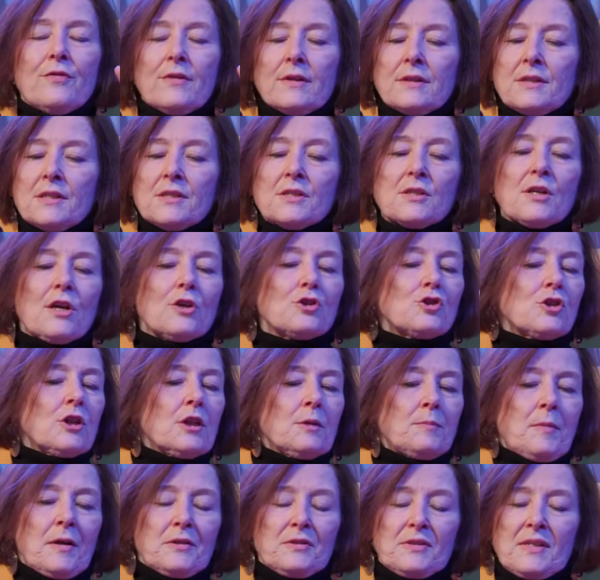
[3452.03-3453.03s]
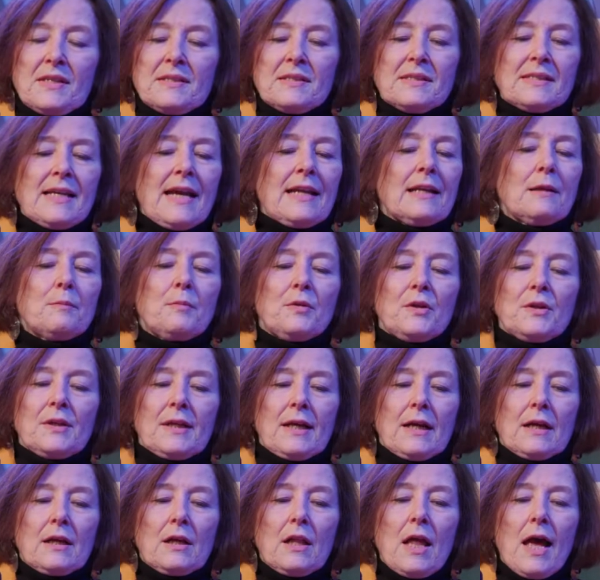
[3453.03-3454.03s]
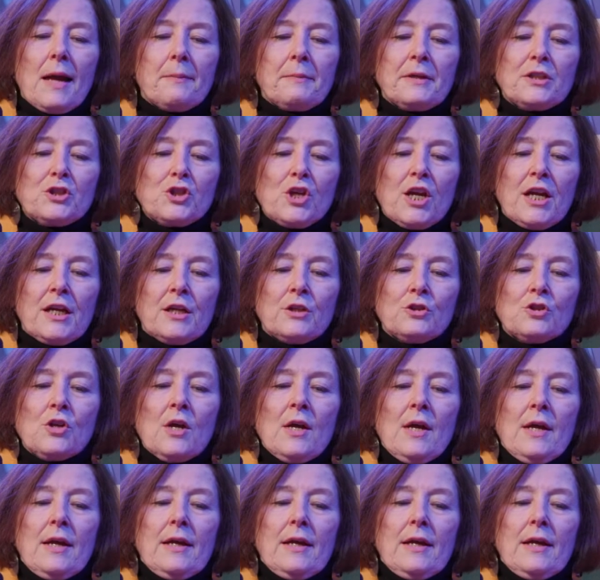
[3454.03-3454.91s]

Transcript: the discussion about sustainability and climate change